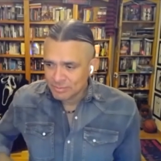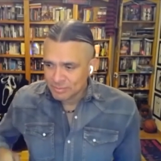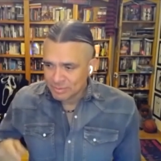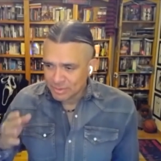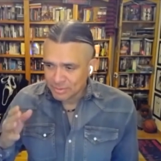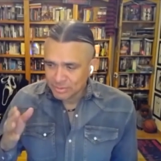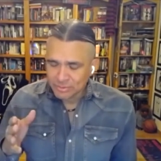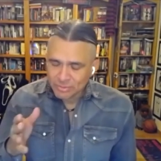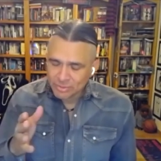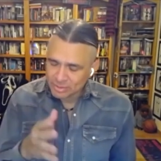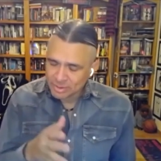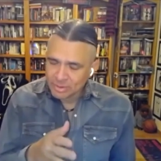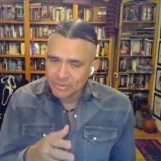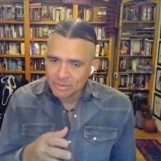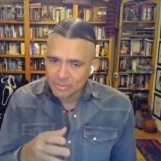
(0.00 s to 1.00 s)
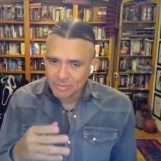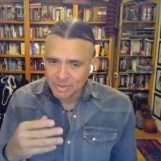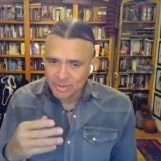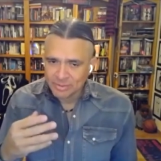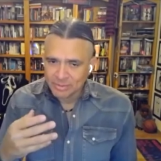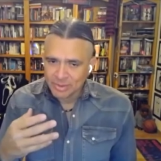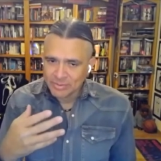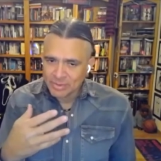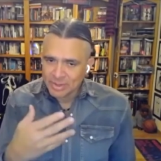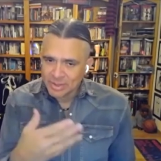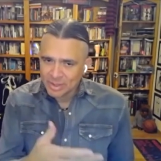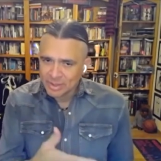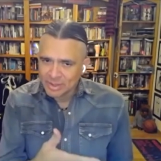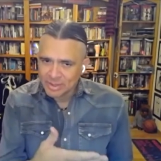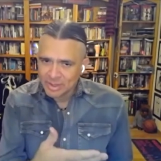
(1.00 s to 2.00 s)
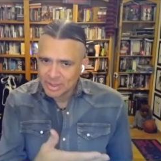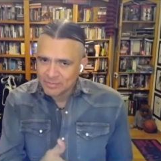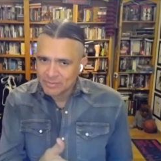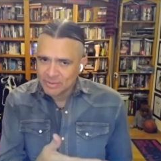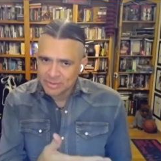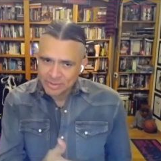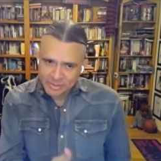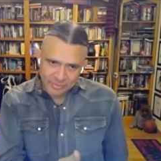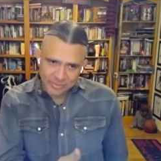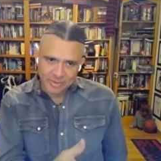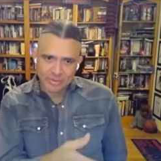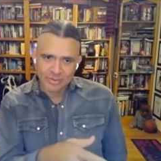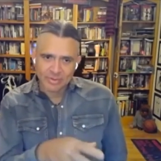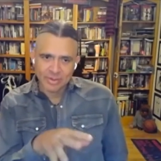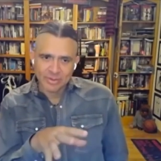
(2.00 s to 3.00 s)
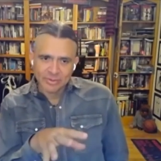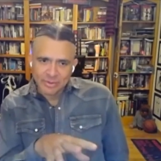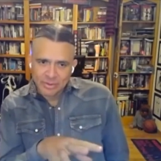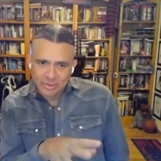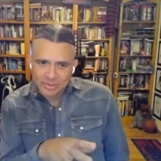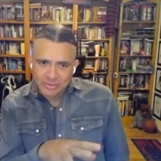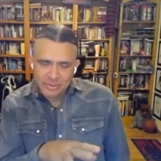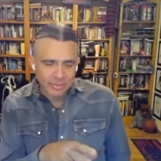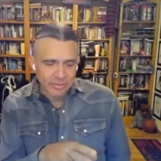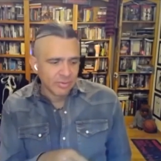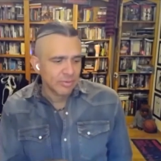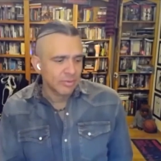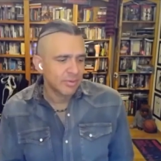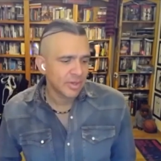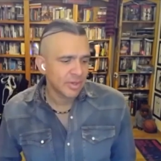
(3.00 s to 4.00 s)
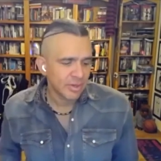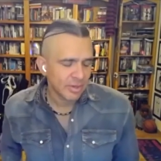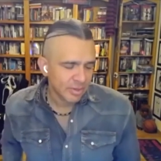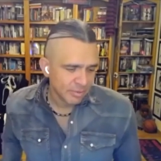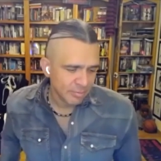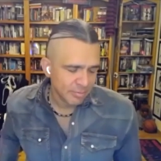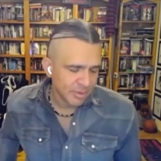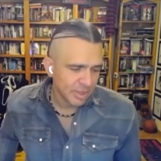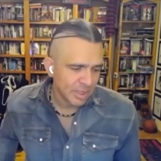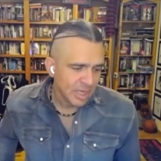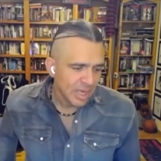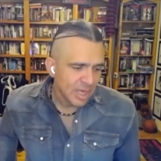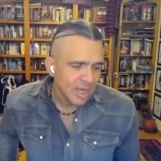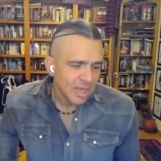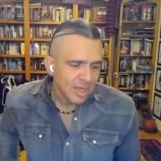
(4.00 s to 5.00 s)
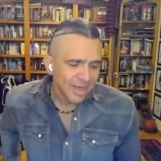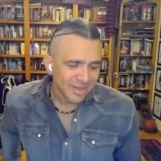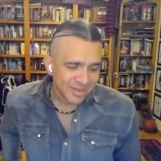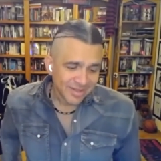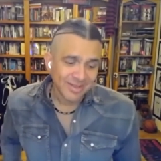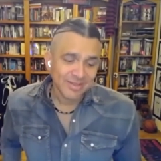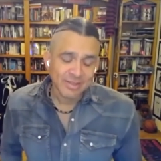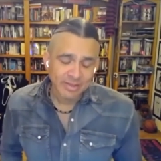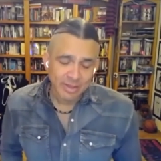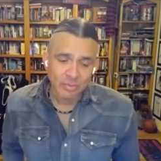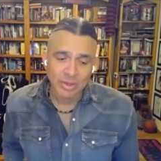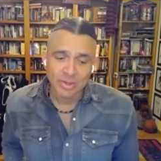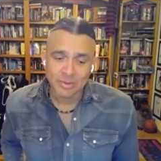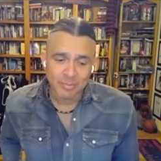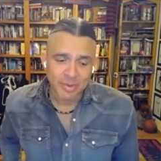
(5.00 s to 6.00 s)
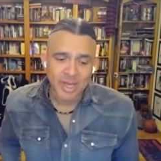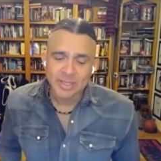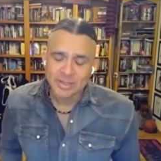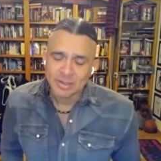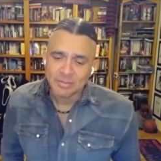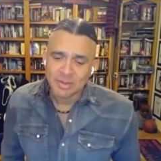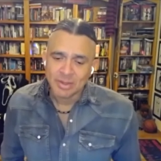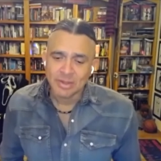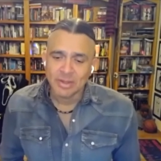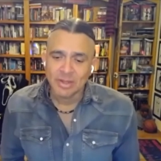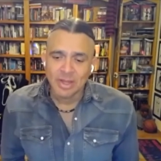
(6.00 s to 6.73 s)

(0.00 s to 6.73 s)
They're usually younger than me, such that I can have the distance necessary to see what's going on a little bit. I think it's the same way with basketball.